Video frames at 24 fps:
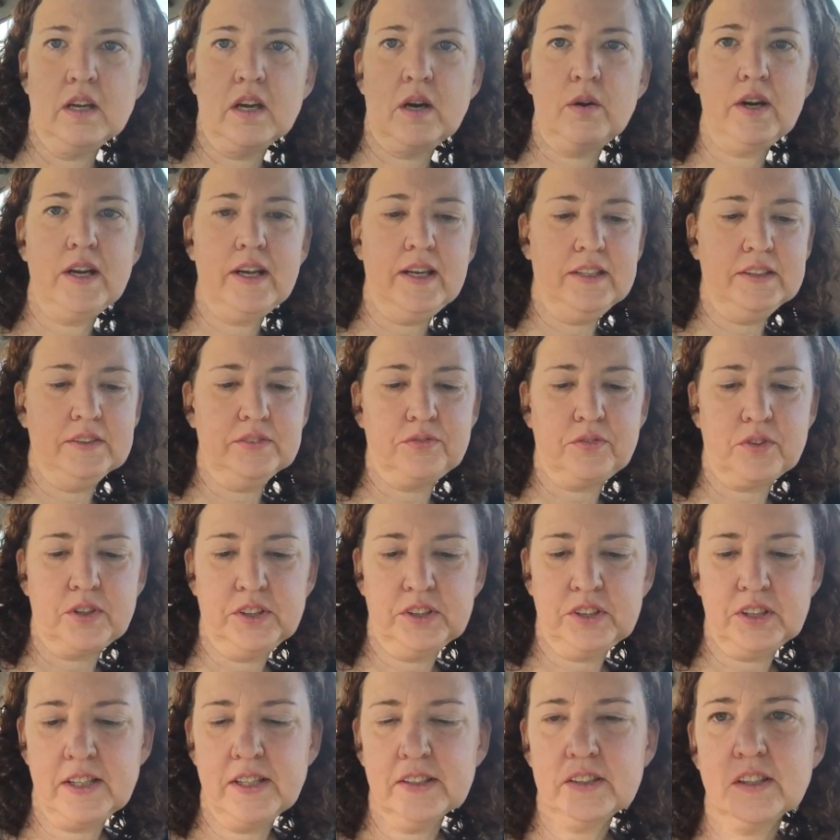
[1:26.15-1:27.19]
All right, for the
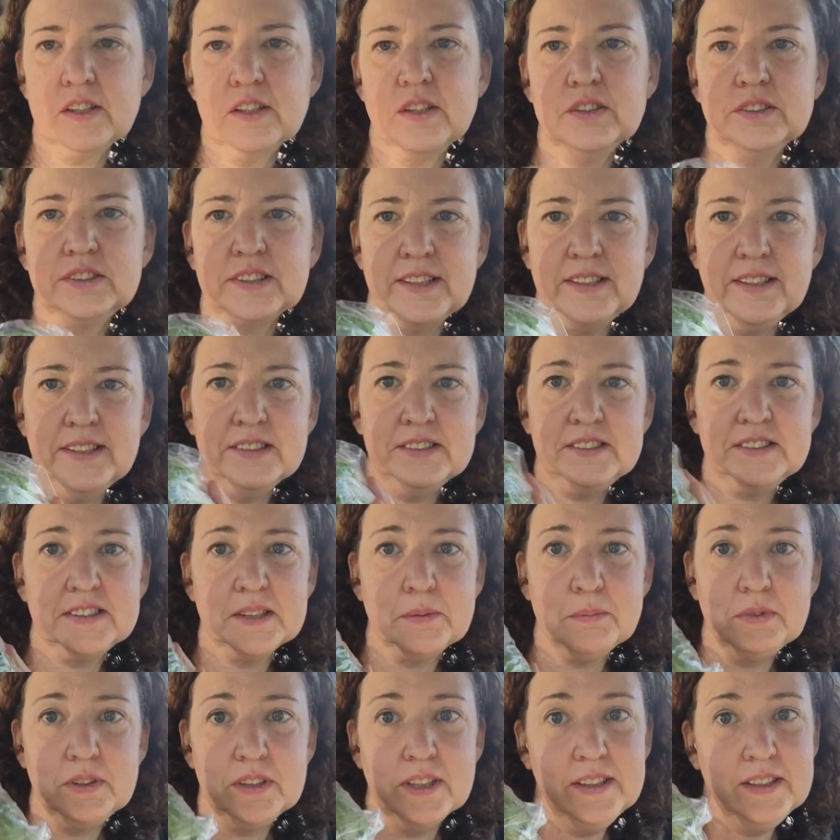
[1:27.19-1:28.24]
tacos, I need
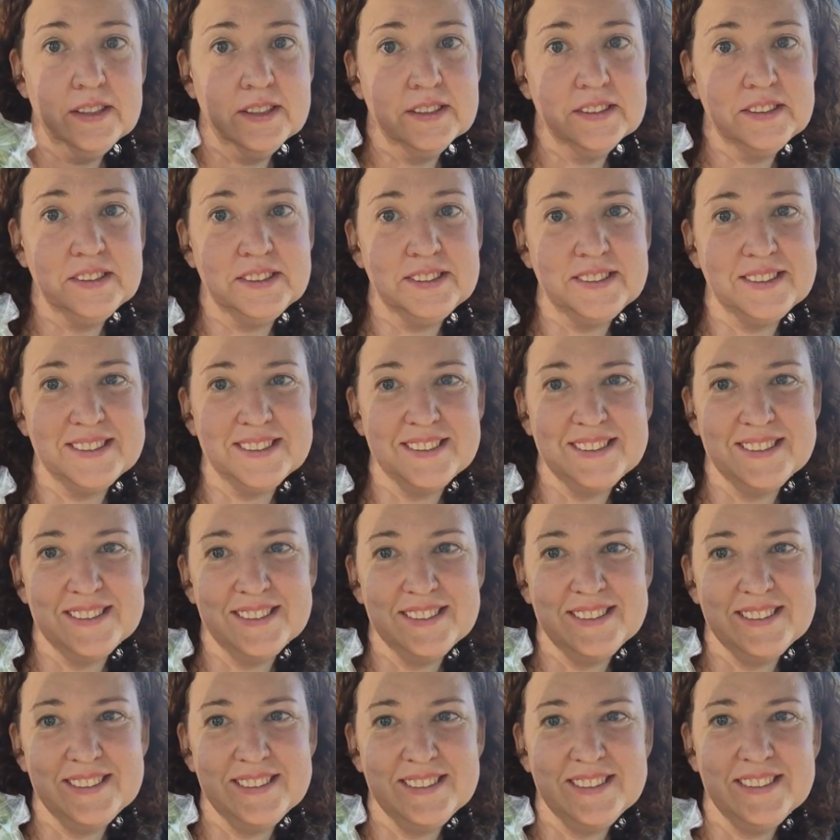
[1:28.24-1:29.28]
some lettuce
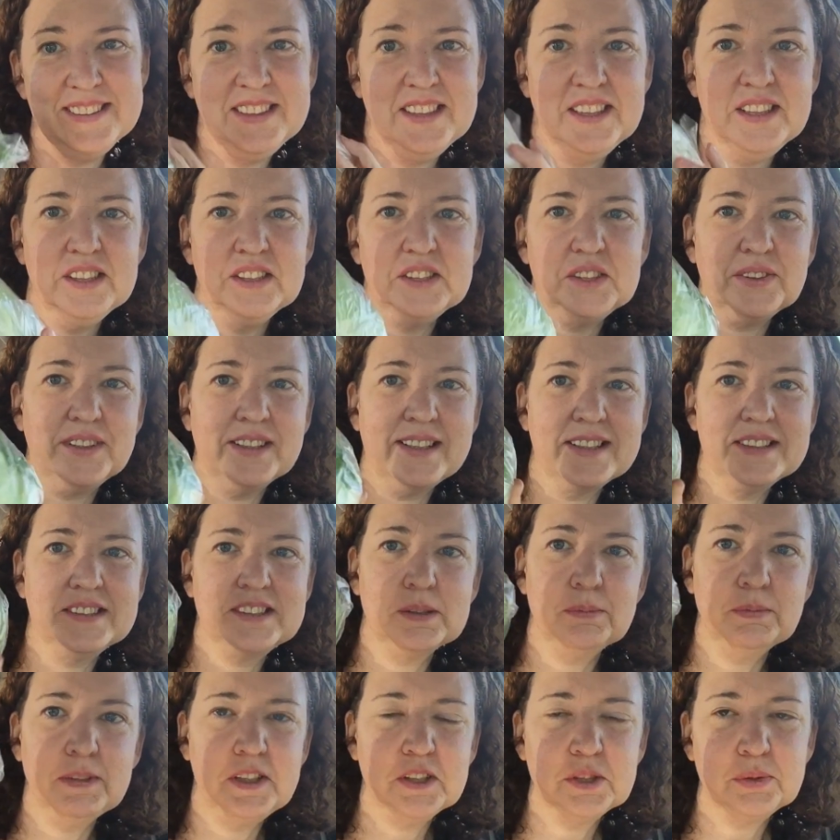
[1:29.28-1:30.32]
so I got
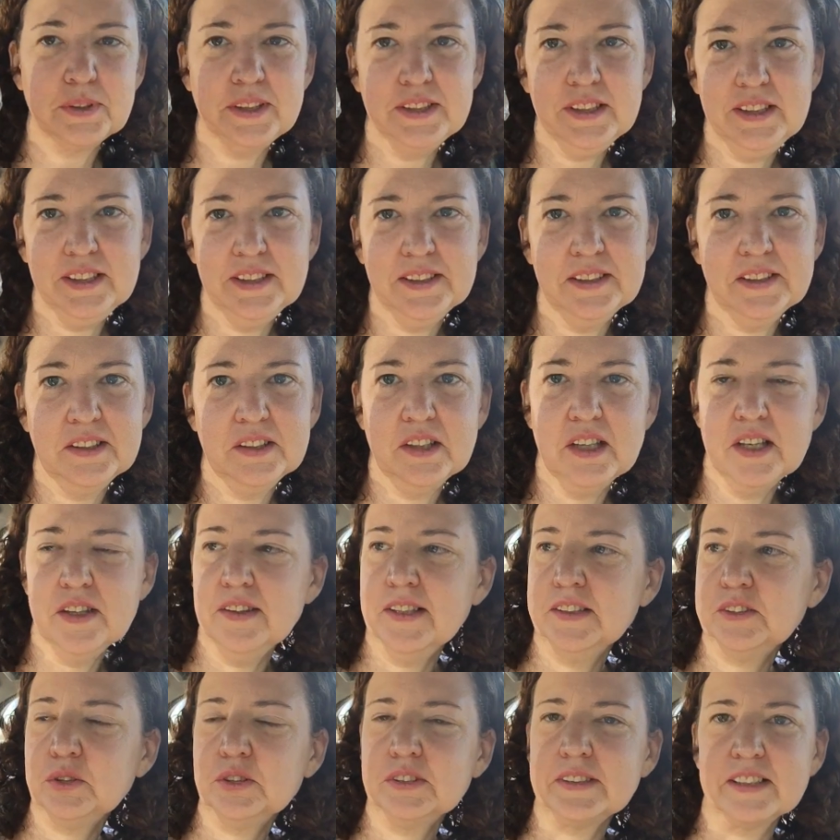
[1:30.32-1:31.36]
some lettuce right here,
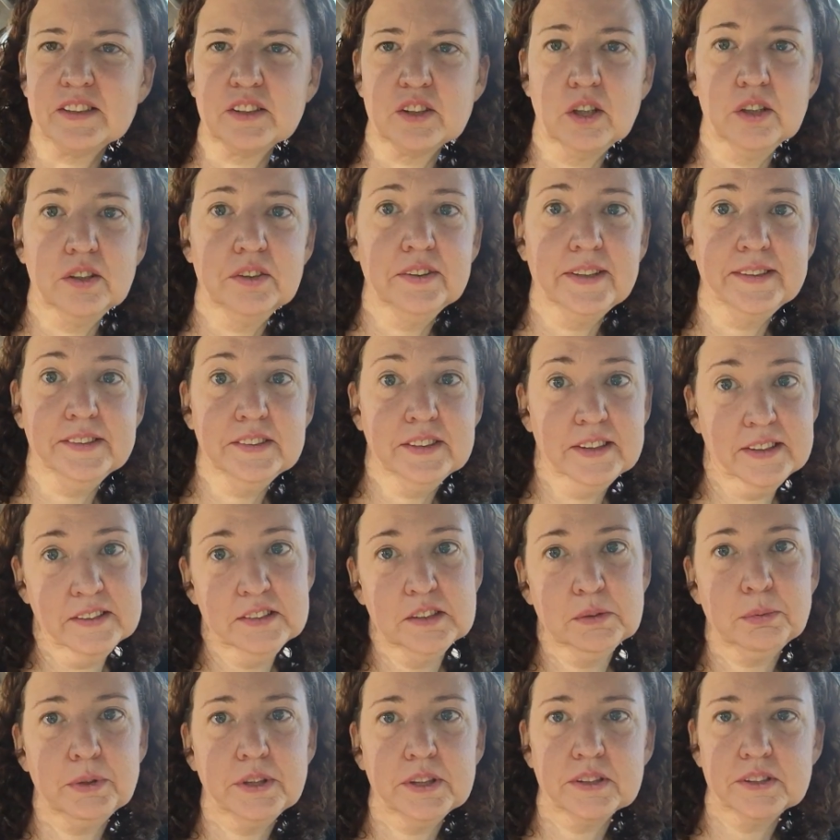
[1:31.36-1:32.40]
and this was like $1.19.
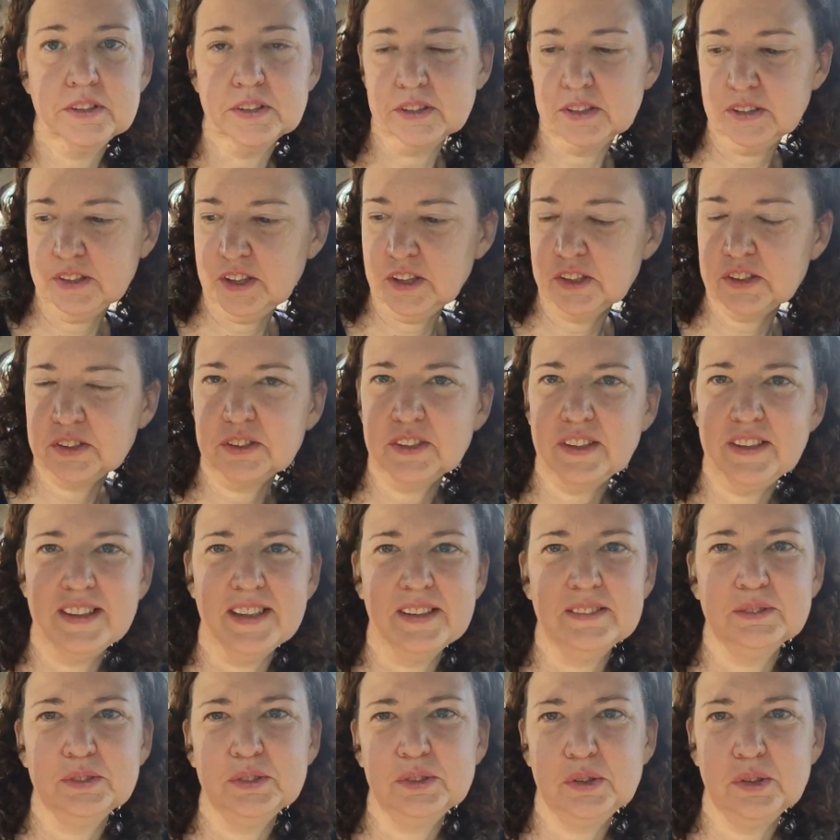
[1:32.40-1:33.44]
It's a pretty good deal. Usually at